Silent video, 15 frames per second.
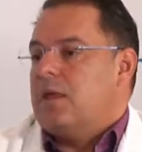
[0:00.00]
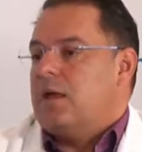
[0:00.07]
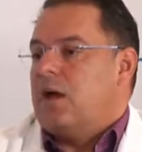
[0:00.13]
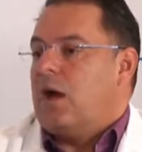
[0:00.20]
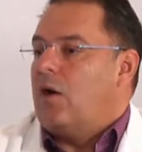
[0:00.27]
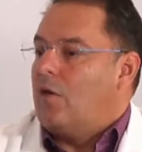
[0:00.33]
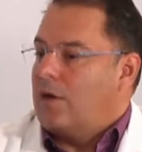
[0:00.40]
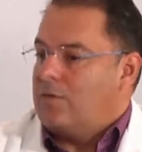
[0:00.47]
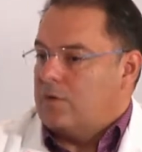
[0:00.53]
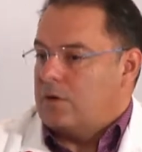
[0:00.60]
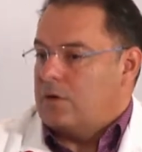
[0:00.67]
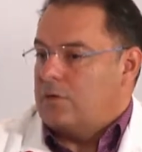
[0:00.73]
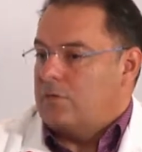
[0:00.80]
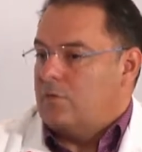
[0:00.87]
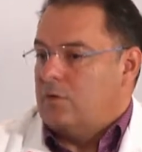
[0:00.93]

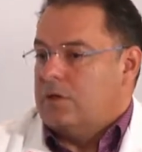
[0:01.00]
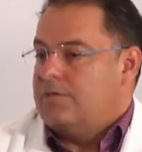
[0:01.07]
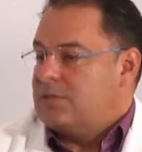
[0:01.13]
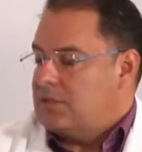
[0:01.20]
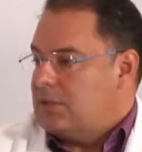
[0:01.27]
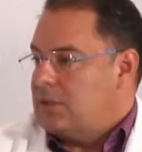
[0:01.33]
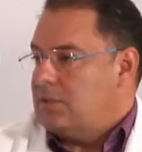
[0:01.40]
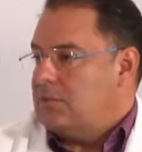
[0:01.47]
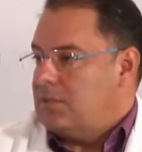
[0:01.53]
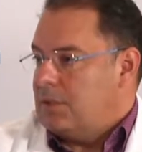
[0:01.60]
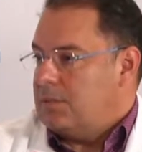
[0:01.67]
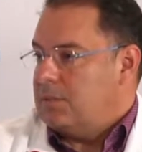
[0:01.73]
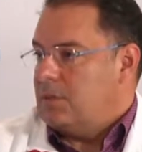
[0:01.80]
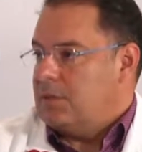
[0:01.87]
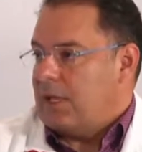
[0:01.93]
However, we've seen
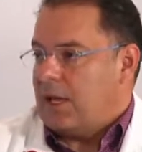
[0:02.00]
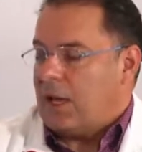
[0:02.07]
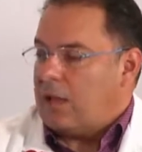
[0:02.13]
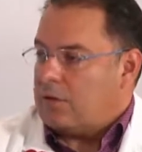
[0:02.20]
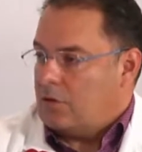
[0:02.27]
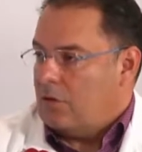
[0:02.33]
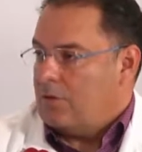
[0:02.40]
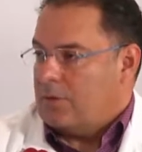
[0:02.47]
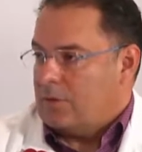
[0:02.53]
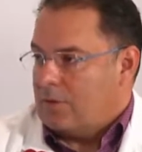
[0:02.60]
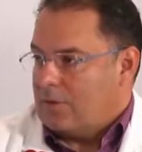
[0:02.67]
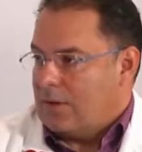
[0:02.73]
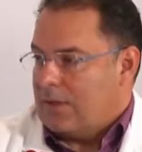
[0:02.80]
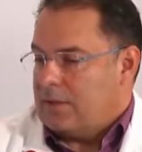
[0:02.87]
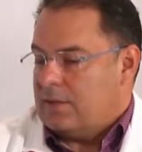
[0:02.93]
people that had COVID
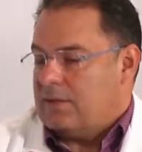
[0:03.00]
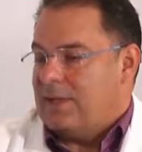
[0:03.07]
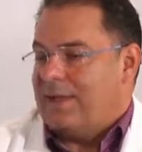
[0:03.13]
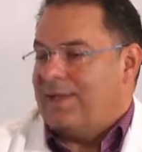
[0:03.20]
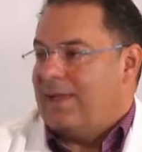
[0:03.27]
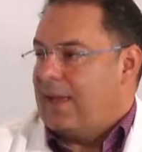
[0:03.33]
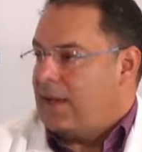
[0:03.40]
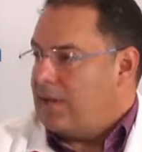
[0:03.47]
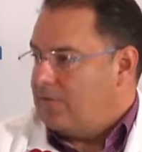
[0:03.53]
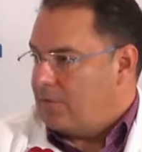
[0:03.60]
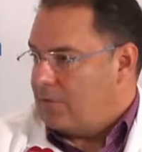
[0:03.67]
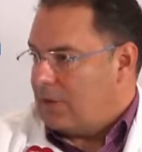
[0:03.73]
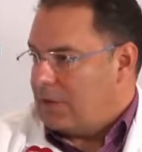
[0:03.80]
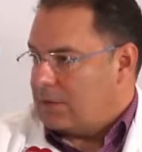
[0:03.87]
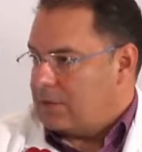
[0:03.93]
already that get
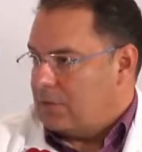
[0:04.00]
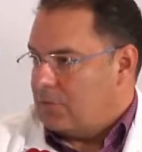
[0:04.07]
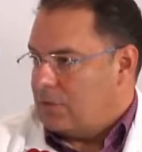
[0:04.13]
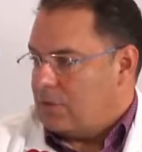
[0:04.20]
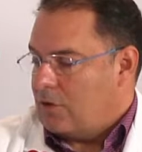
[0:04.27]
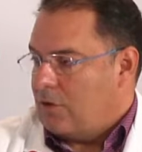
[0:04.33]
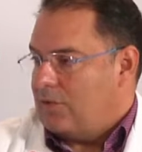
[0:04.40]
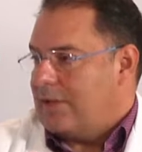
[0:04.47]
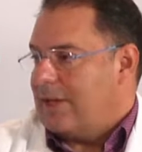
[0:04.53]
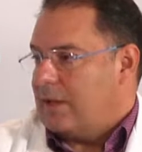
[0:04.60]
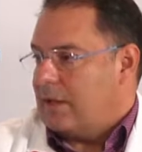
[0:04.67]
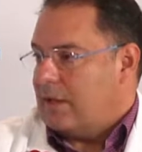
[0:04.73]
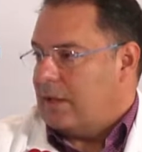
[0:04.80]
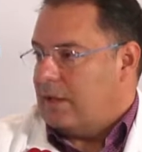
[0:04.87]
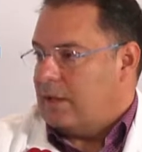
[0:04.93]
infected with COVID
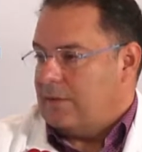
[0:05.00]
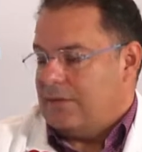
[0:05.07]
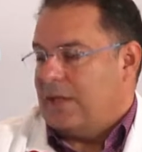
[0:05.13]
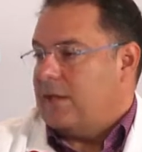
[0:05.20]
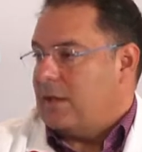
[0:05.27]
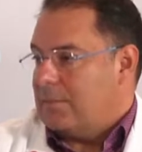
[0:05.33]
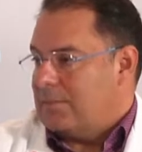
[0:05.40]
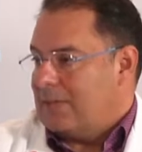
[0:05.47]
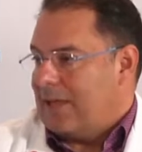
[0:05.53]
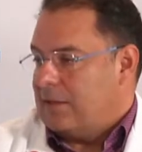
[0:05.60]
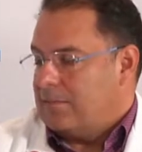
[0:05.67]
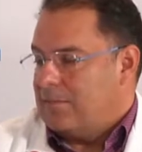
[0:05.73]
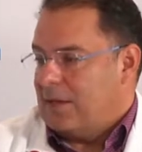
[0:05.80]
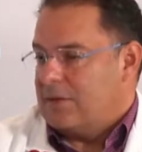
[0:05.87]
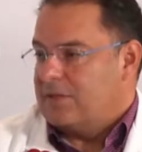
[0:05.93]
again, and they can get
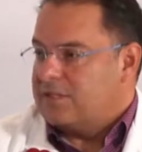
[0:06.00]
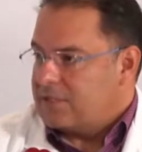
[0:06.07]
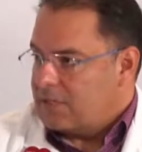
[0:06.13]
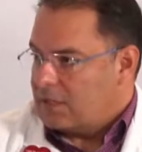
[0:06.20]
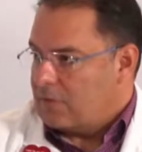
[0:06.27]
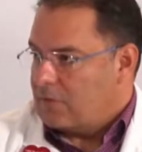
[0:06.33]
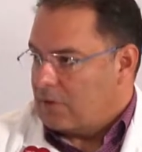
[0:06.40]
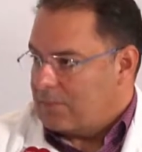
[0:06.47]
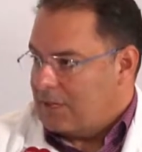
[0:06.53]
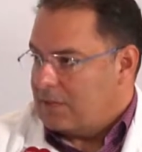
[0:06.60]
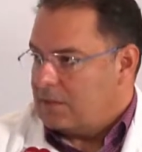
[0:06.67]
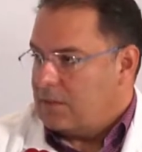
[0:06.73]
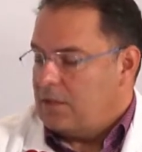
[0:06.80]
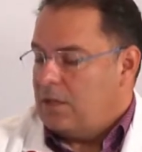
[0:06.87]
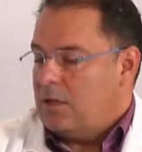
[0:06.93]
very sick from
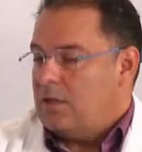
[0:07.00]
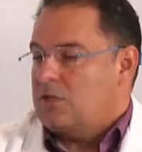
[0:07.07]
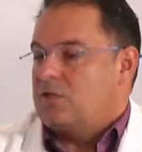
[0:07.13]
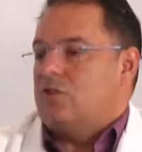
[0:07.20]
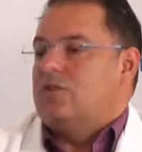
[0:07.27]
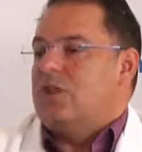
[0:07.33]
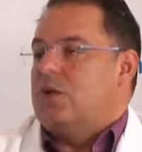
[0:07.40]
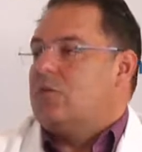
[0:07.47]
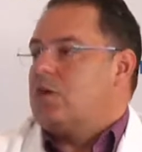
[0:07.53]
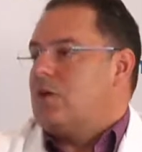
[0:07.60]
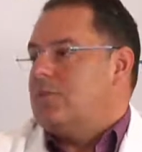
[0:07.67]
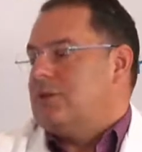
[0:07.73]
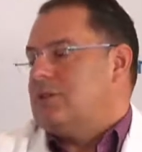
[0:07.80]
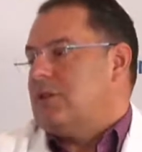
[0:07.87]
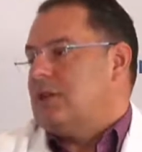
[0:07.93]
it. So their
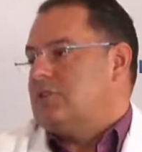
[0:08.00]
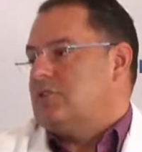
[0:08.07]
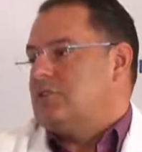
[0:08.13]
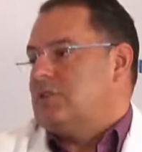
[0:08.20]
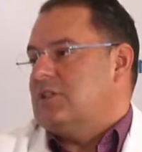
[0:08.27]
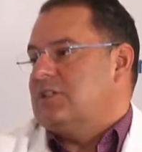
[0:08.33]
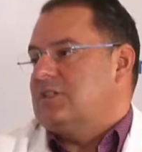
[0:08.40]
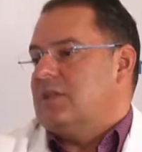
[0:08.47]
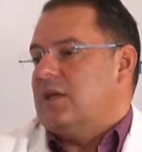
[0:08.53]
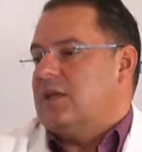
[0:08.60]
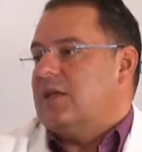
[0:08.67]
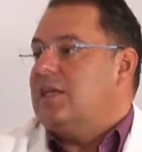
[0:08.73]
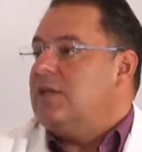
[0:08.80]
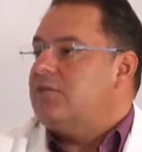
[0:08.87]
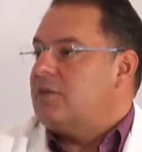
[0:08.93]
recommendation is that
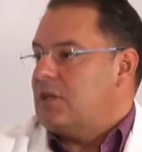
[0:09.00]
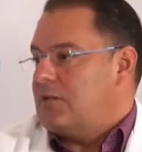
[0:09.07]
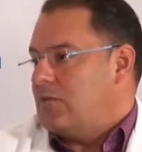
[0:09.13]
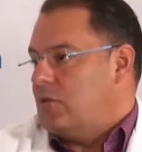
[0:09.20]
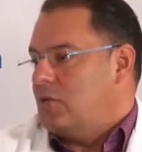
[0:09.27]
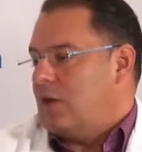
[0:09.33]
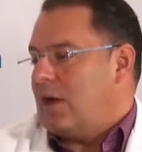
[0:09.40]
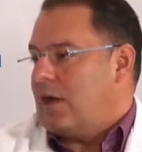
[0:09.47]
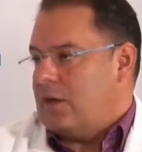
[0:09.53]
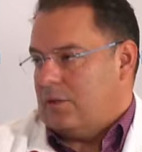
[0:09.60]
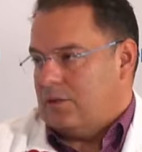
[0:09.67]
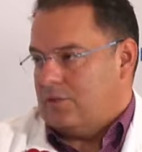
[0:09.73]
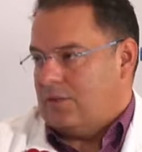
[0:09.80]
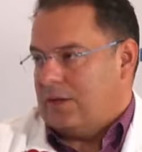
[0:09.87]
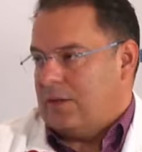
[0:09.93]
even if you had it
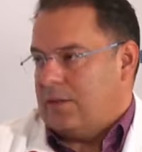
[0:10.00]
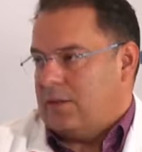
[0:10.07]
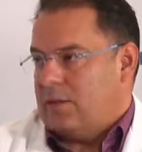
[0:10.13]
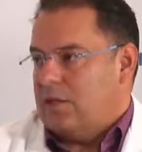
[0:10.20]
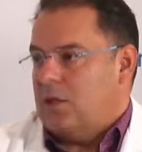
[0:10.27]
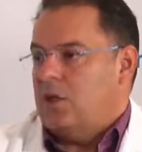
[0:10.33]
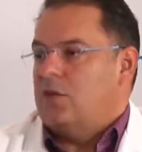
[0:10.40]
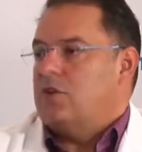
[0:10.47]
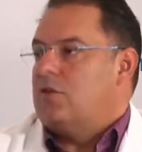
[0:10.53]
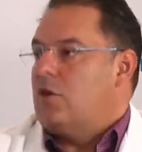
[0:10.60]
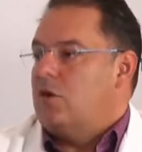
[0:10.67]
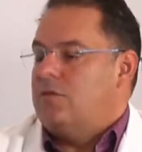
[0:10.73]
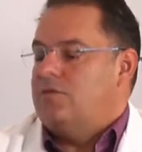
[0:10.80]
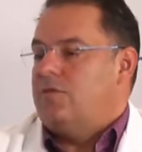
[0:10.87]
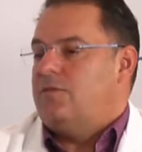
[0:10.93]
already,
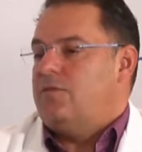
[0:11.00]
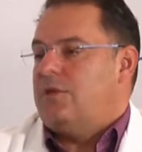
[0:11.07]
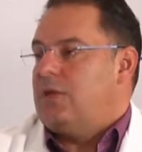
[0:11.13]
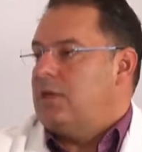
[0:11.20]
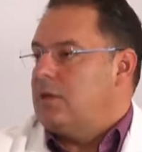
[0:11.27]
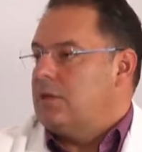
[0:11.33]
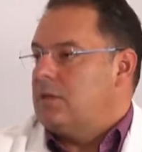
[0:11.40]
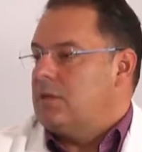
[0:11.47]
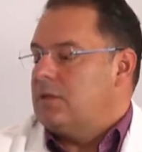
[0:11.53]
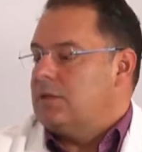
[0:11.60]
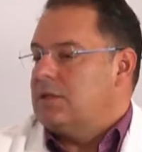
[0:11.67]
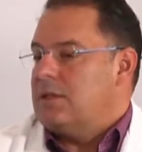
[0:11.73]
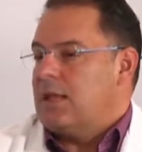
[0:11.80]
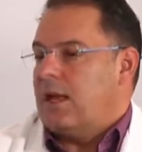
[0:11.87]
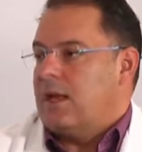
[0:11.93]
don't feel
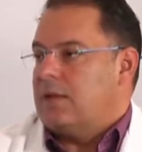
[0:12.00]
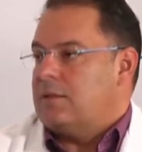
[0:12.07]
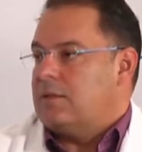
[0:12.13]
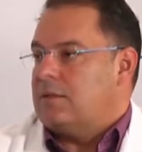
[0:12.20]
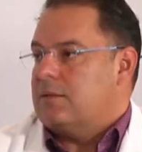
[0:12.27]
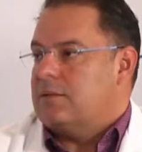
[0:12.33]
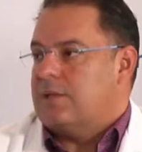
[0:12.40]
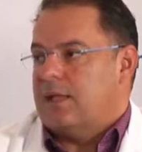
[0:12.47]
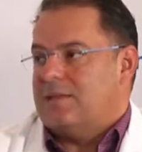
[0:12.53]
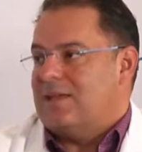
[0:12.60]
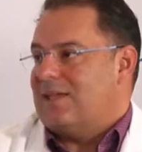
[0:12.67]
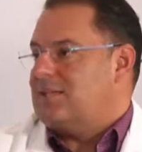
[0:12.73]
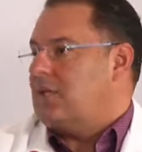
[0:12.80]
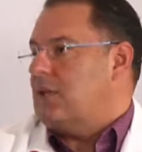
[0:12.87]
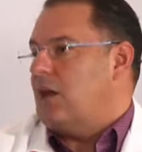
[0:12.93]
that then
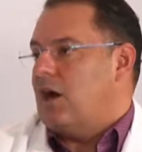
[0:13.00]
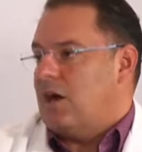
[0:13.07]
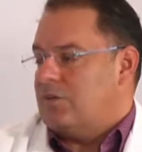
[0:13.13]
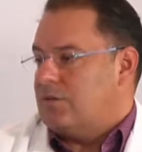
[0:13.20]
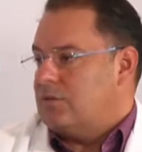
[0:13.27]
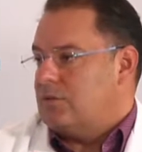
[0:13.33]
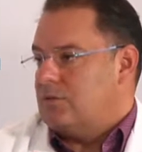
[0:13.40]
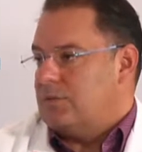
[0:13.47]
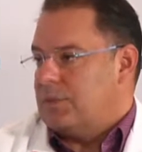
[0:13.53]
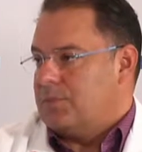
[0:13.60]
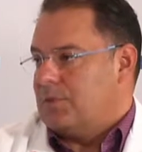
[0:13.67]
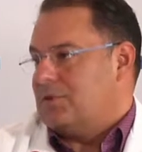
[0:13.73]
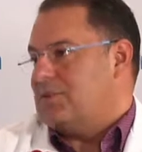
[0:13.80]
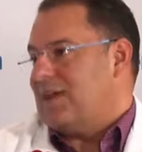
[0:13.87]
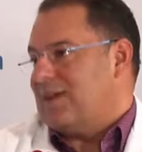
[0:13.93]
that's enough to be
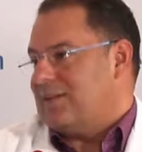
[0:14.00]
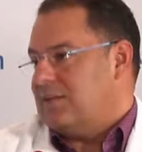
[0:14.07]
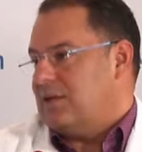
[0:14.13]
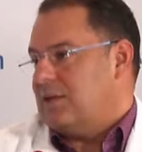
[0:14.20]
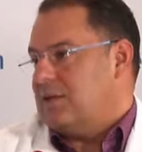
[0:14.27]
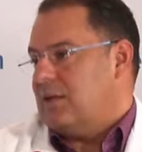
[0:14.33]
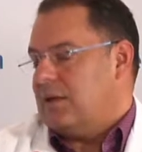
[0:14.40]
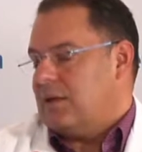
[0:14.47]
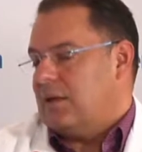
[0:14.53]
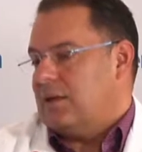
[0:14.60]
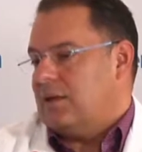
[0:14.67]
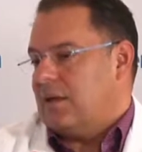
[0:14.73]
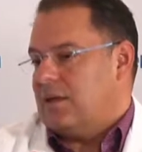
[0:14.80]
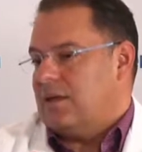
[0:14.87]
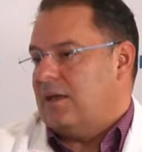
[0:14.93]
protected
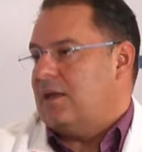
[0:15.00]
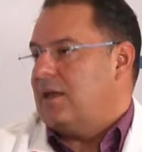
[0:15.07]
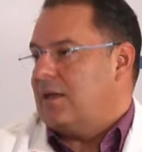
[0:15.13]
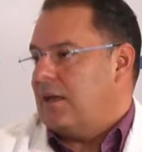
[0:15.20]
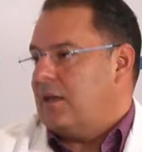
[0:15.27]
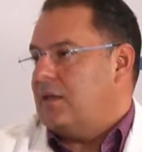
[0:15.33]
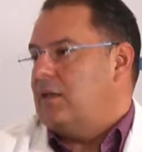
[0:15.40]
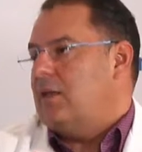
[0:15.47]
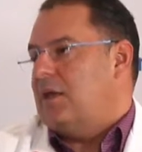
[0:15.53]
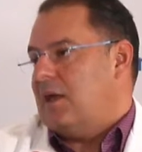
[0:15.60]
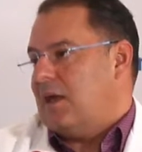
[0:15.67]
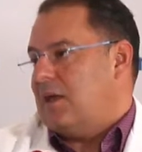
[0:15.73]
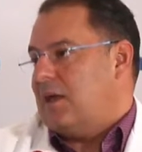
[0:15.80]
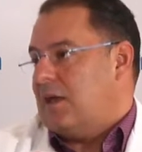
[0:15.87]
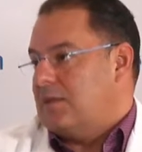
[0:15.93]
against getting it again
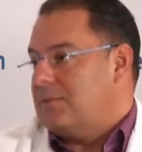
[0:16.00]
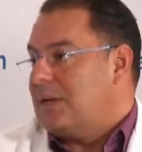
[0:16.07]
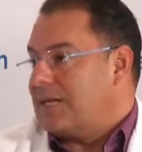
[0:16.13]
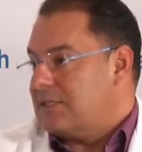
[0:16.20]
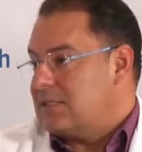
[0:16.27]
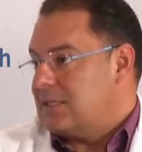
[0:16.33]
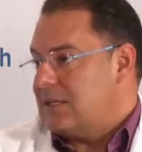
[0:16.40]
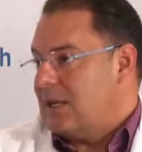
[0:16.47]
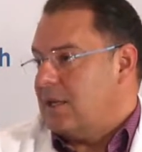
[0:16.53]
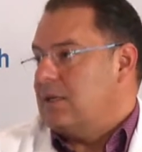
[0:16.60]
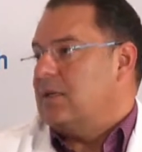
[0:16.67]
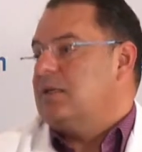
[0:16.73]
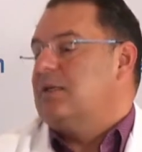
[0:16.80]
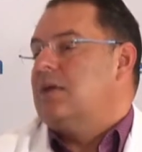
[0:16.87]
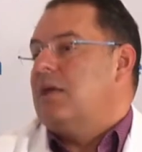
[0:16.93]
and get
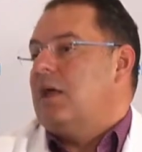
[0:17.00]
vaccinated.